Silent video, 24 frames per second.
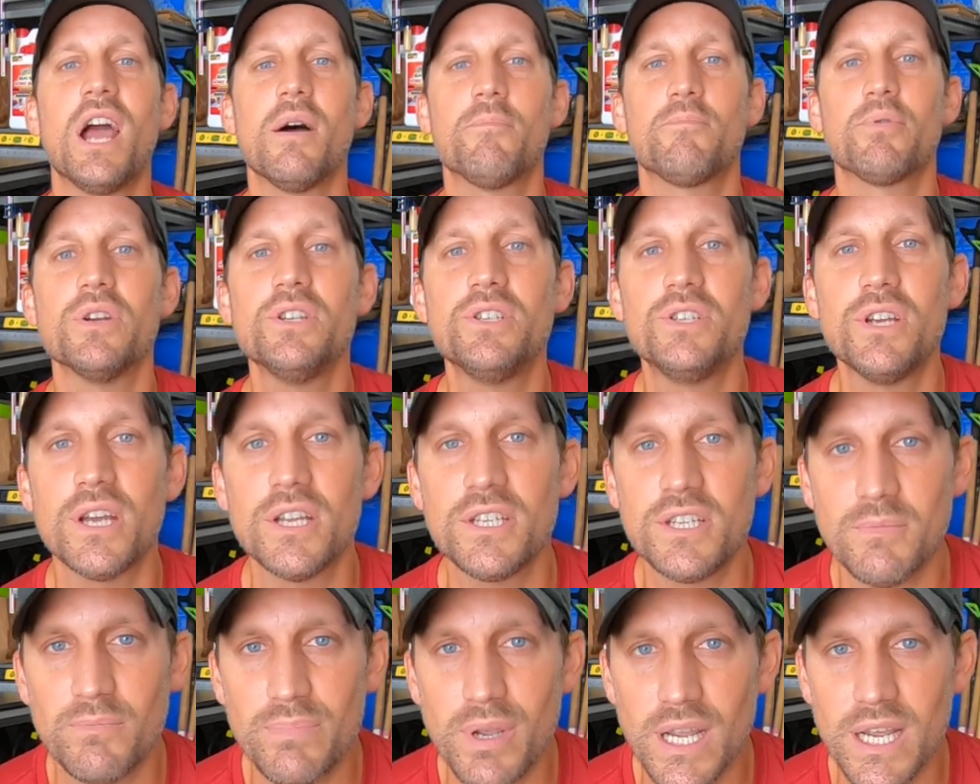I
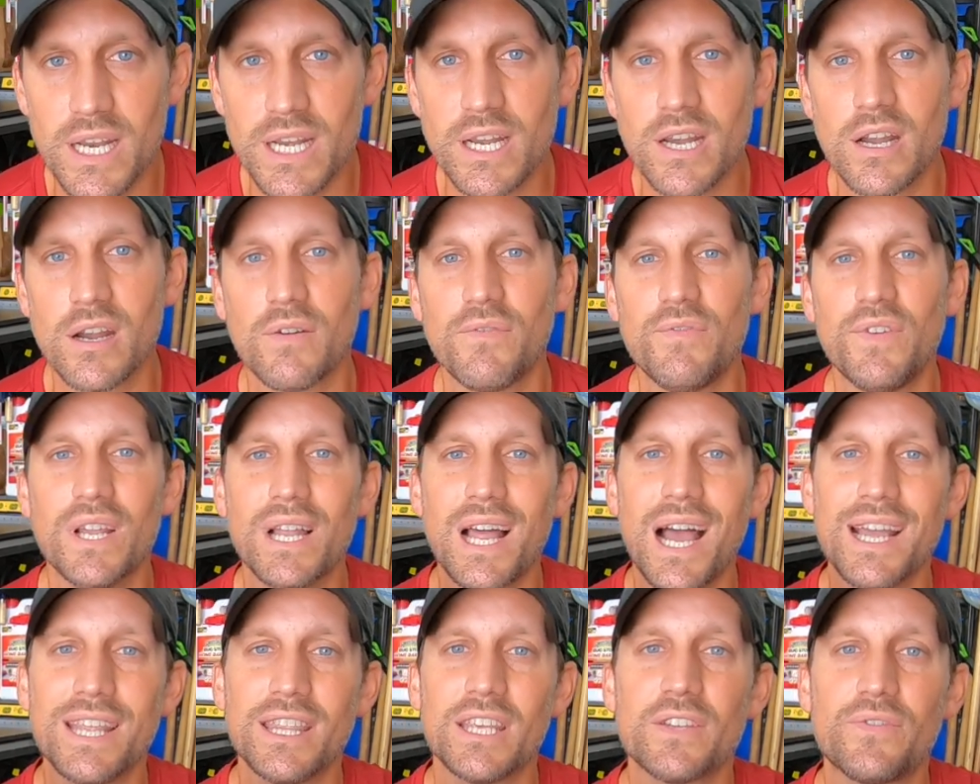appreciate you being here. If you
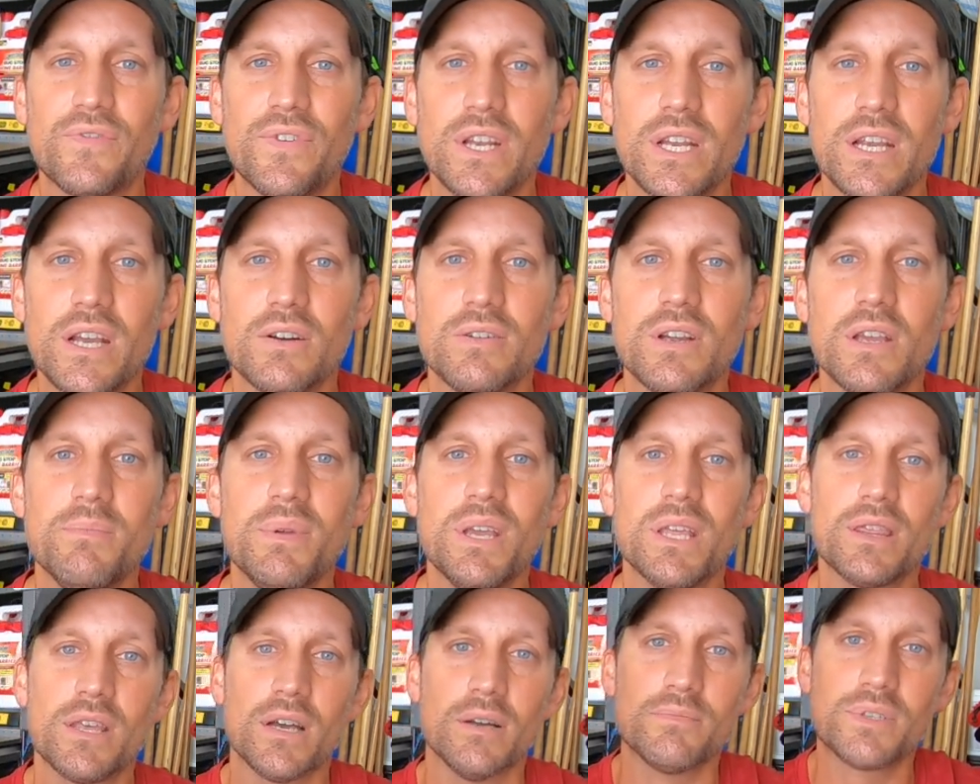like this video, give
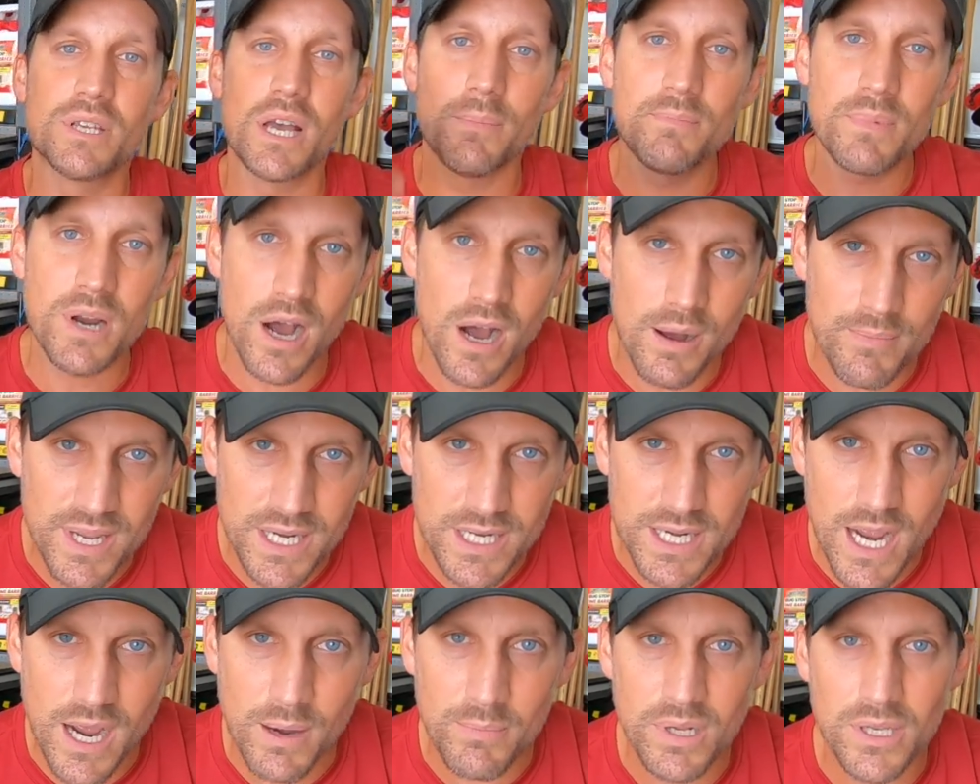me a thumbs up,
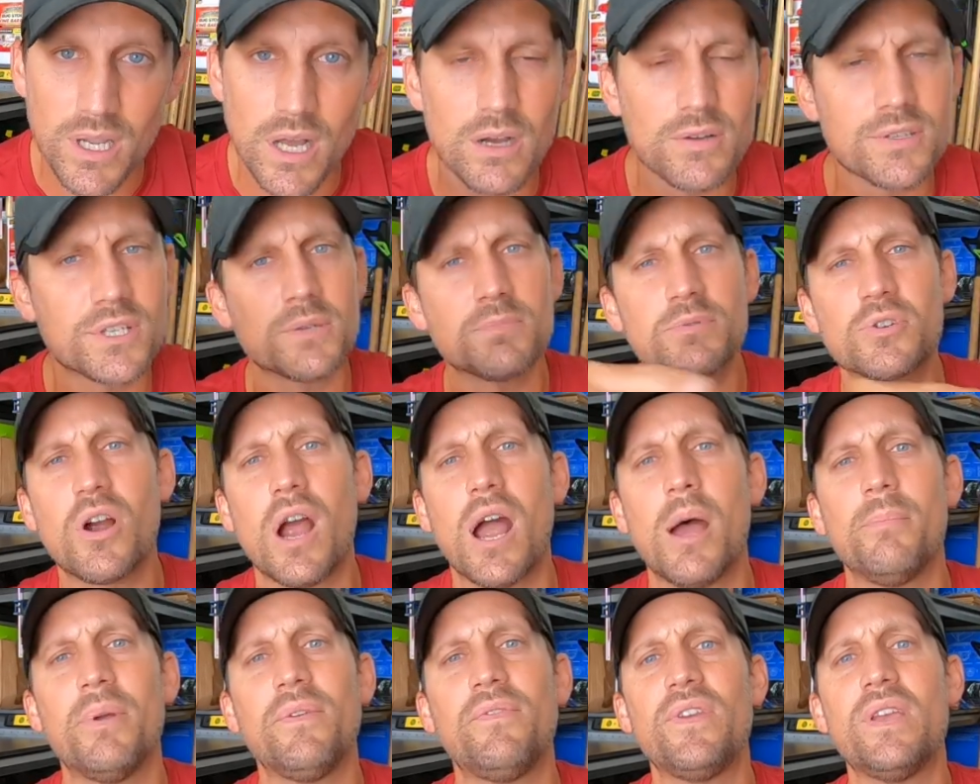comment down below,
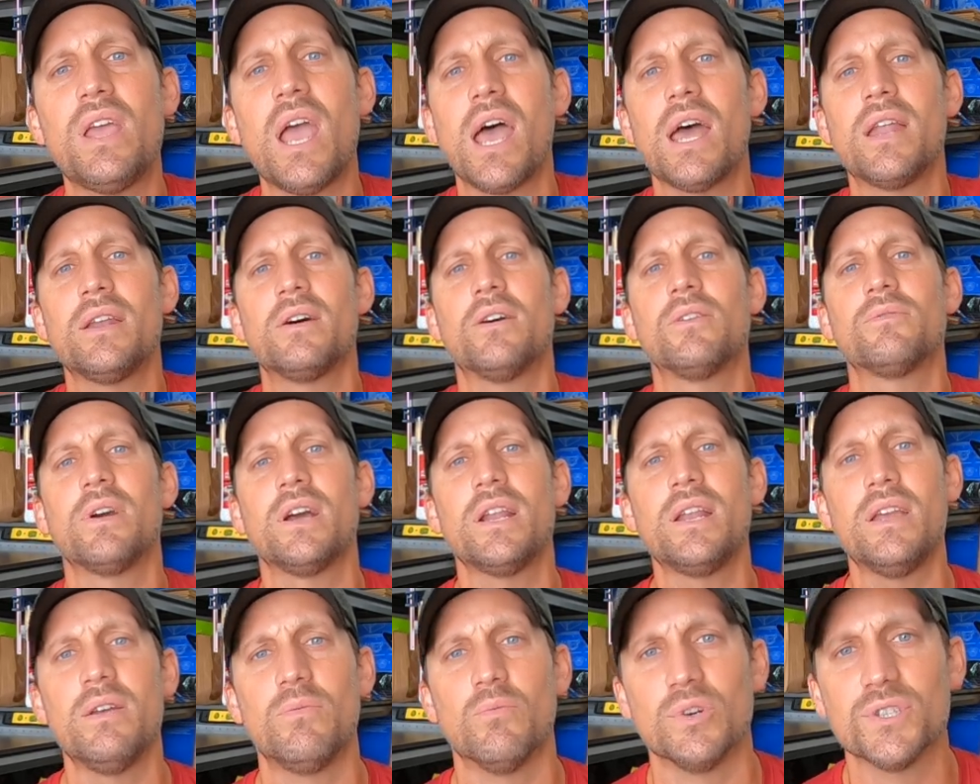subscribe if you hadn't
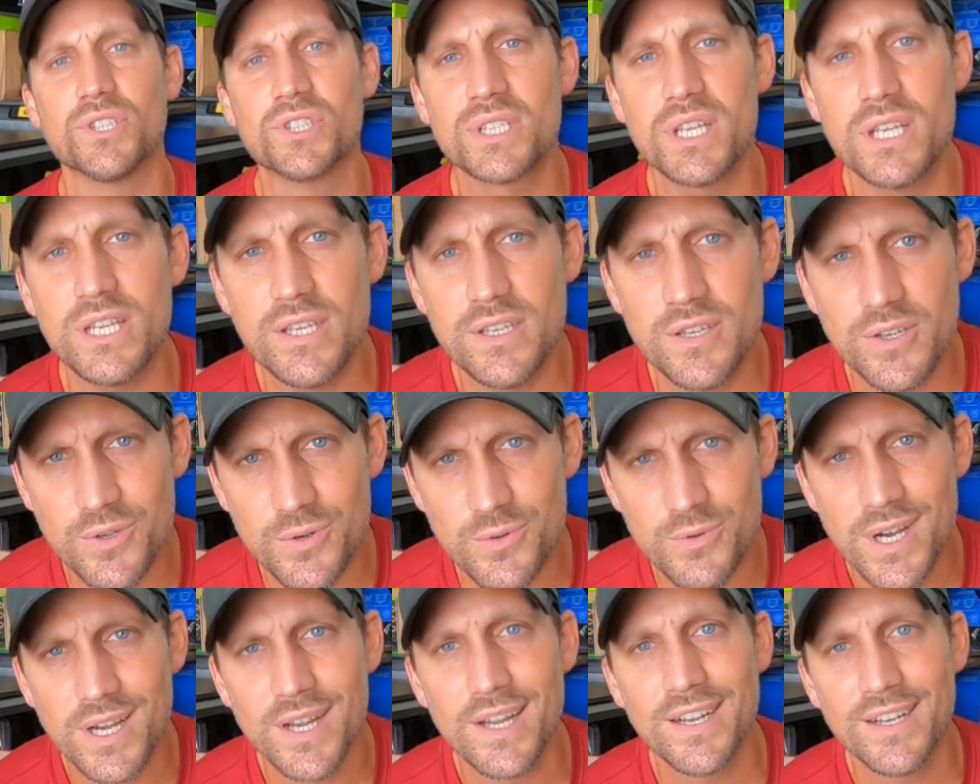already, and we'll see
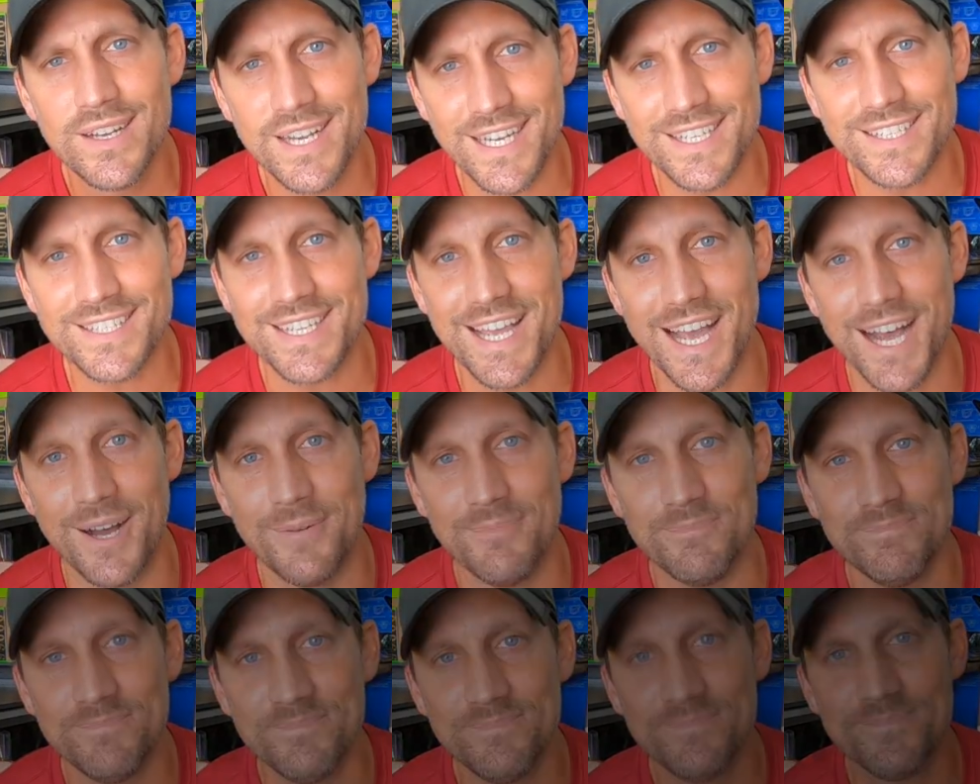you next
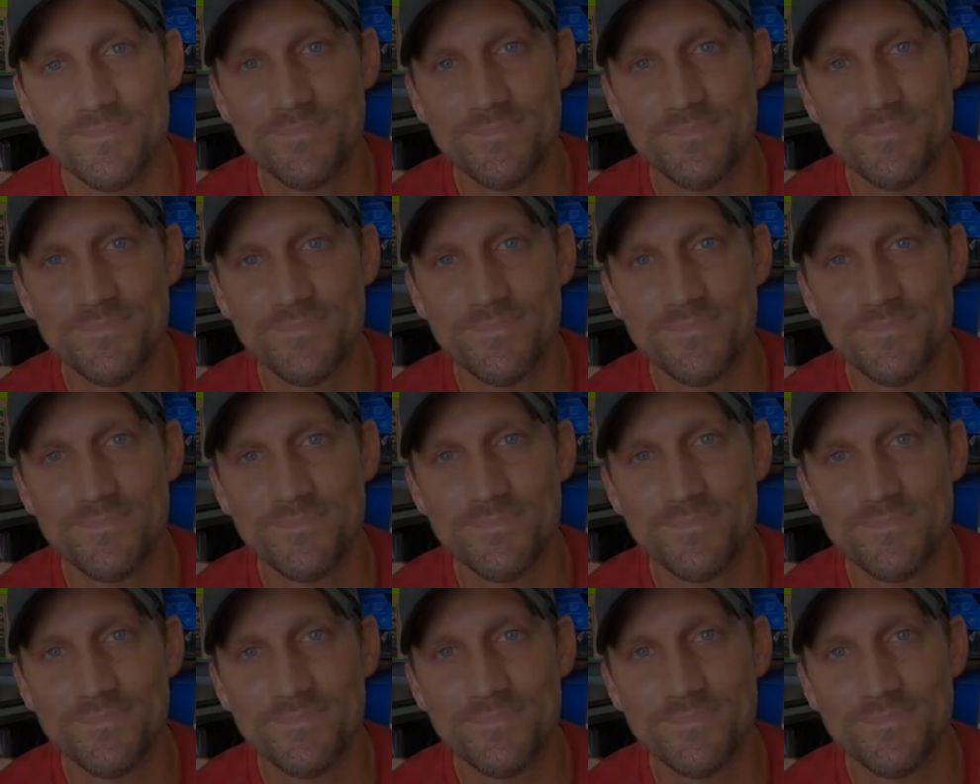time.